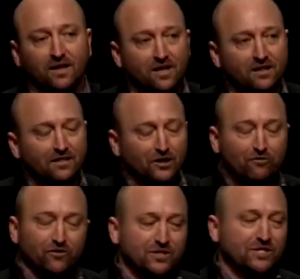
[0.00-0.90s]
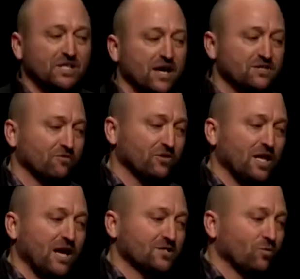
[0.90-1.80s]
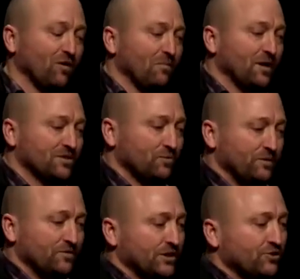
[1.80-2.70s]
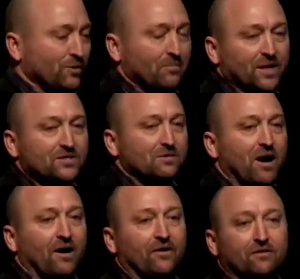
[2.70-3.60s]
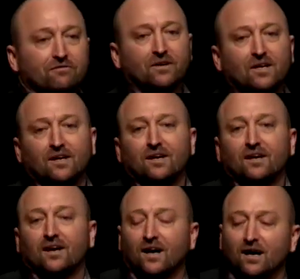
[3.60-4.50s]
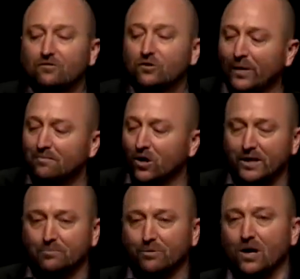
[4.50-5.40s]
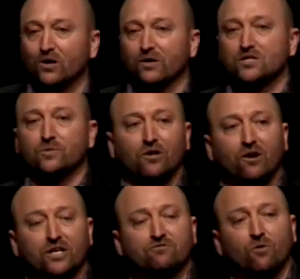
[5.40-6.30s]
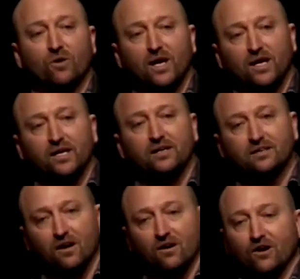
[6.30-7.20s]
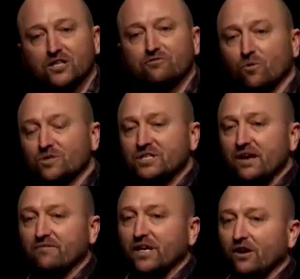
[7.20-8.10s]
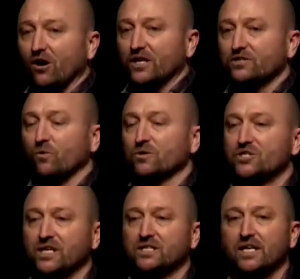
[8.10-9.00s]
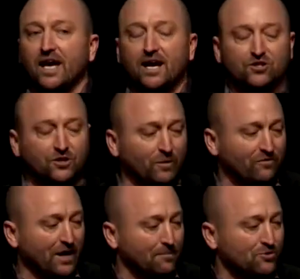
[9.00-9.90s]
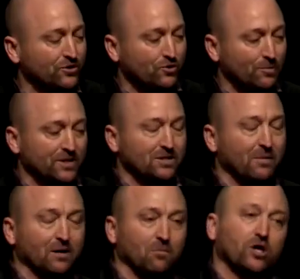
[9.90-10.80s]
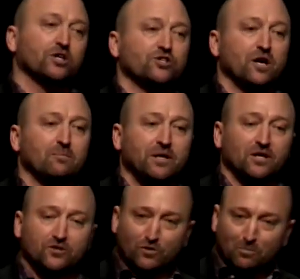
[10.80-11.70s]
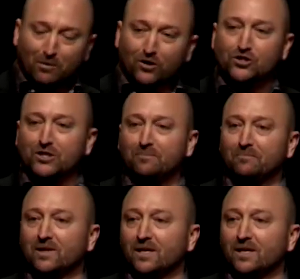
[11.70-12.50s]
Thank you for the success over the last 12 months. We've seen a tremendous amount of great market progress with RX 480, RX 470, and RX 460. Actually, we've captured a tremendous amount of market share because of your partnership,